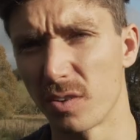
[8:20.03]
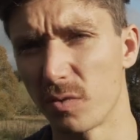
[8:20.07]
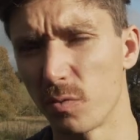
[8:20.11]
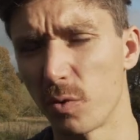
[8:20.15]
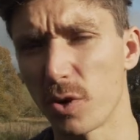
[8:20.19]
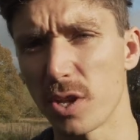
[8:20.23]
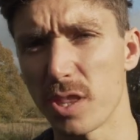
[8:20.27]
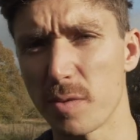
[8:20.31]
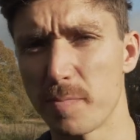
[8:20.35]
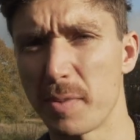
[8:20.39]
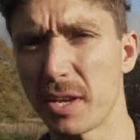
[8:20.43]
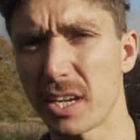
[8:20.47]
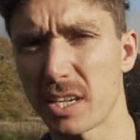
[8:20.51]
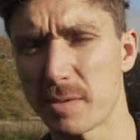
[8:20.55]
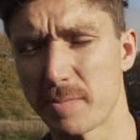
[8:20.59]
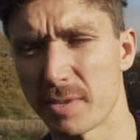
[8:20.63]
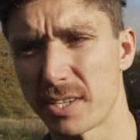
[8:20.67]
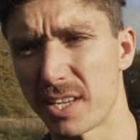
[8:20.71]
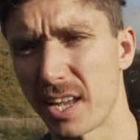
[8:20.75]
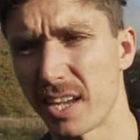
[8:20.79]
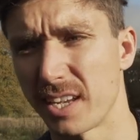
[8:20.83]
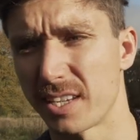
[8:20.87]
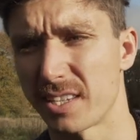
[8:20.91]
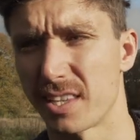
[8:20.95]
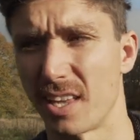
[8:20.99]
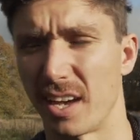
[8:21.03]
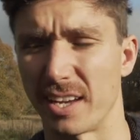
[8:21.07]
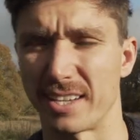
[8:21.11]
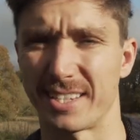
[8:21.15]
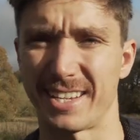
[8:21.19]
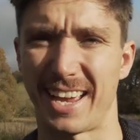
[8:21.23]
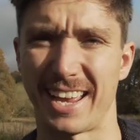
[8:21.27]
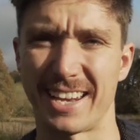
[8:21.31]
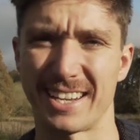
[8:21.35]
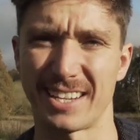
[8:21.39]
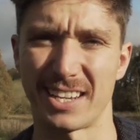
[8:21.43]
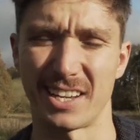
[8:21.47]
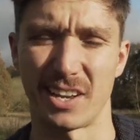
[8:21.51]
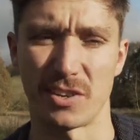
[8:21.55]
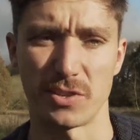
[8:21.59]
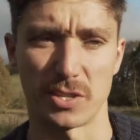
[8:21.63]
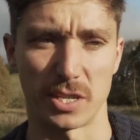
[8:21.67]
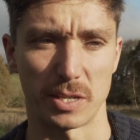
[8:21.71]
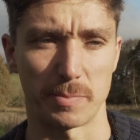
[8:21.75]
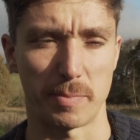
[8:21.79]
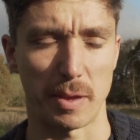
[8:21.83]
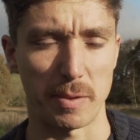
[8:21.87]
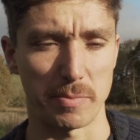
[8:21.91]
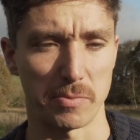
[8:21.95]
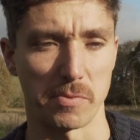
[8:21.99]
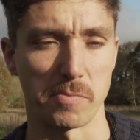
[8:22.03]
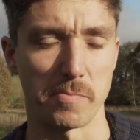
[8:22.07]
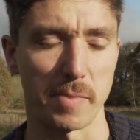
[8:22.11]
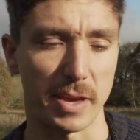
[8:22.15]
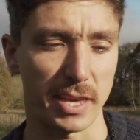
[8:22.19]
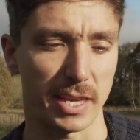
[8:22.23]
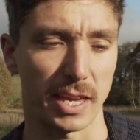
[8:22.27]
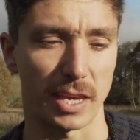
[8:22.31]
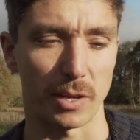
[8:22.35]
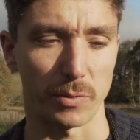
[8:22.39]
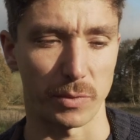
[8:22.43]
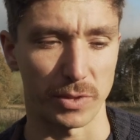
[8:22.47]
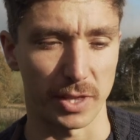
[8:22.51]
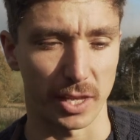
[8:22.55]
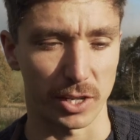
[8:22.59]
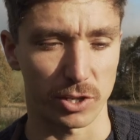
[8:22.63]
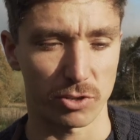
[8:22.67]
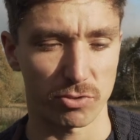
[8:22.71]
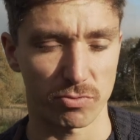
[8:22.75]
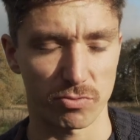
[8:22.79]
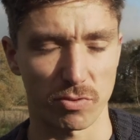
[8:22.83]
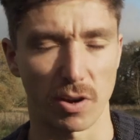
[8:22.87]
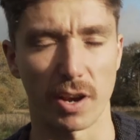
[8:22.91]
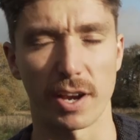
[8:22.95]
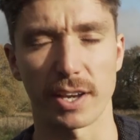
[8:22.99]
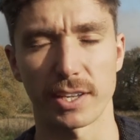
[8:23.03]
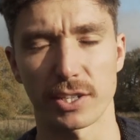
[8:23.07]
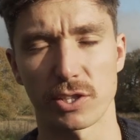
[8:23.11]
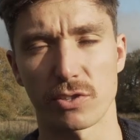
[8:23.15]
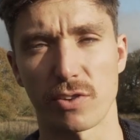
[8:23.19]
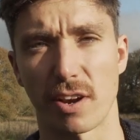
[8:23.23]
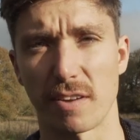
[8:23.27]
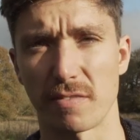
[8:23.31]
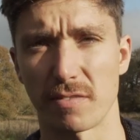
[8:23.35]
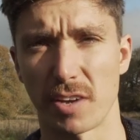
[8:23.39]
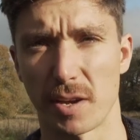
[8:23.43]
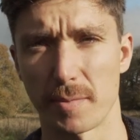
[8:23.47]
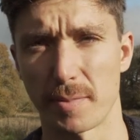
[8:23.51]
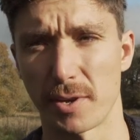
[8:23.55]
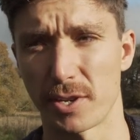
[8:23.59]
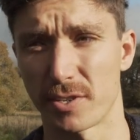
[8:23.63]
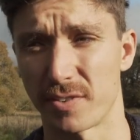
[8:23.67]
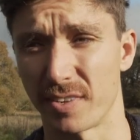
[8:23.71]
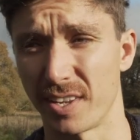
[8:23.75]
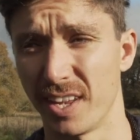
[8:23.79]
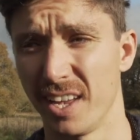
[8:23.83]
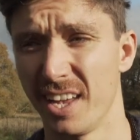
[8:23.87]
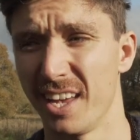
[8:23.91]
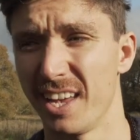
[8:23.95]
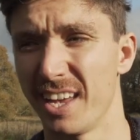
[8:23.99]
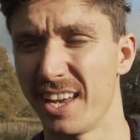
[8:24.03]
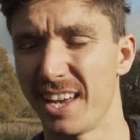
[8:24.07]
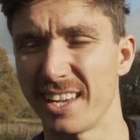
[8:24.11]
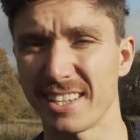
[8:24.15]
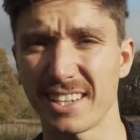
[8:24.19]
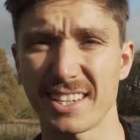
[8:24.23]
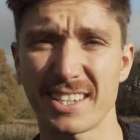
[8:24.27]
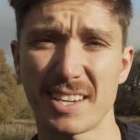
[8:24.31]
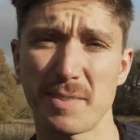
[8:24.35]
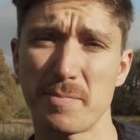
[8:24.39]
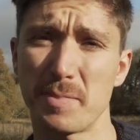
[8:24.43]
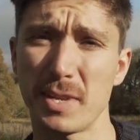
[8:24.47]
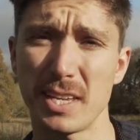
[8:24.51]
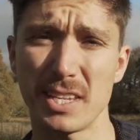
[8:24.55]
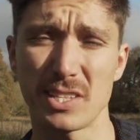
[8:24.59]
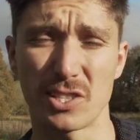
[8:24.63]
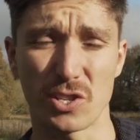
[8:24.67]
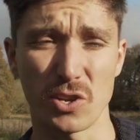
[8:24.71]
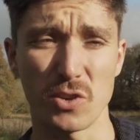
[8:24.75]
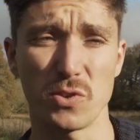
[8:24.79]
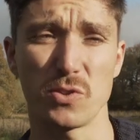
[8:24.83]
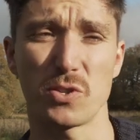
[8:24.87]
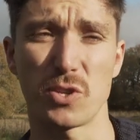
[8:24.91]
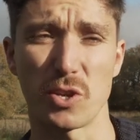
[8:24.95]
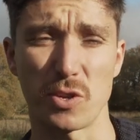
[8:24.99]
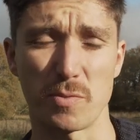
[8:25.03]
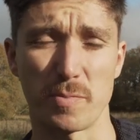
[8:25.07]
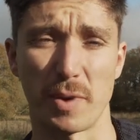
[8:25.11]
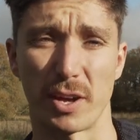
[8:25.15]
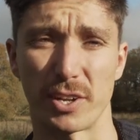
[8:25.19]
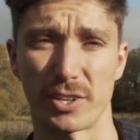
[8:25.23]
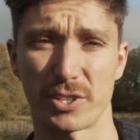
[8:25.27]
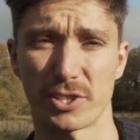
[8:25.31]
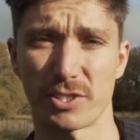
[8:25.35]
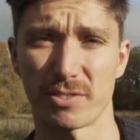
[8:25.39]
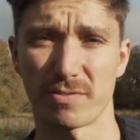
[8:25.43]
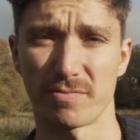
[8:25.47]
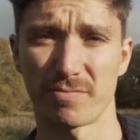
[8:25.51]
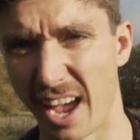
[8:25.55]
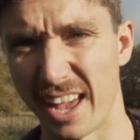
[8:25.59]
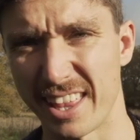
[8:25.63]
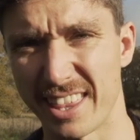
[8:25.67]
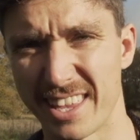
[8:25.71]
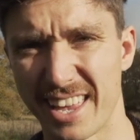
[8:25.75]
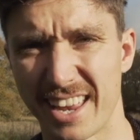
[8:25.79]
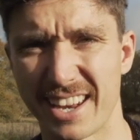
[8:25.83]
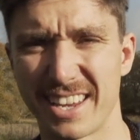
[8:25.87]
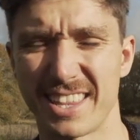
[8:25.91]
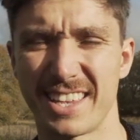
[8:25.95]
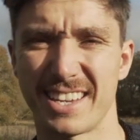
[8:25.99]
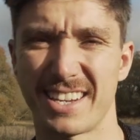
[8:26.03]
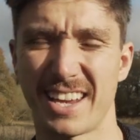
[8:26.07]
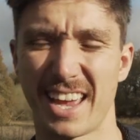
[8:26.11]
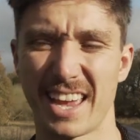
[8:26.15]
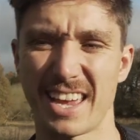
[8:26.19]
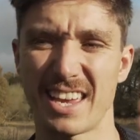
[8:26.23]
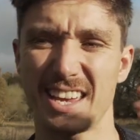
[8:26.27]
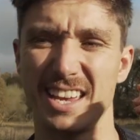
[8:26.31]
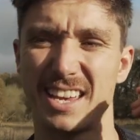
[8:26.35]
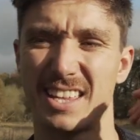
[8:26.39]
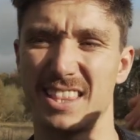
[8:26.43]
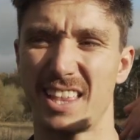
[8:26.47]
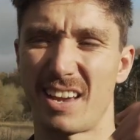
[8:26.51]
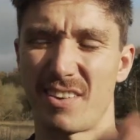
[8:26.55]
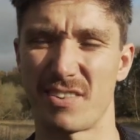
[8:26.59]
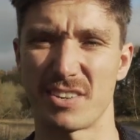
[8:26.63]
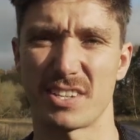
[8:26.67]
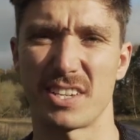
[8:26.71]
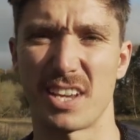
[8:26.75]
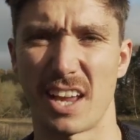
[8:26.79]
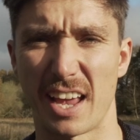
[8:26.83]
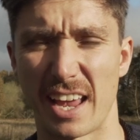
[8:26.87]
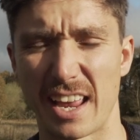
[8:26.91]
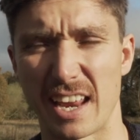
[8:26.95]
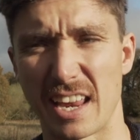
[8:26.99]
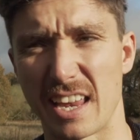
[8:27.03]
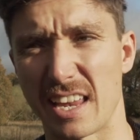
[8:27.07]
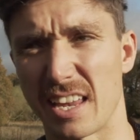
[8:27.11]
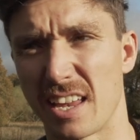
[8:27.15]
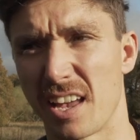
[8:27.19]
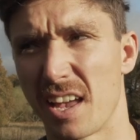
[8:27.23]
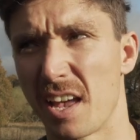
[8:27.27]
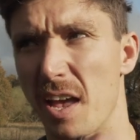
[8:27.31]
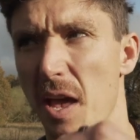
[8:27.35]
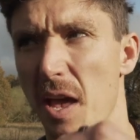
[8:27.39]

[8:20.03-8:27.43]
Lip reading: One of the biggest mistakes that I tend to notice people making when they're trying to train for hypertrophy is they simply do too much. At the end of the day, there is a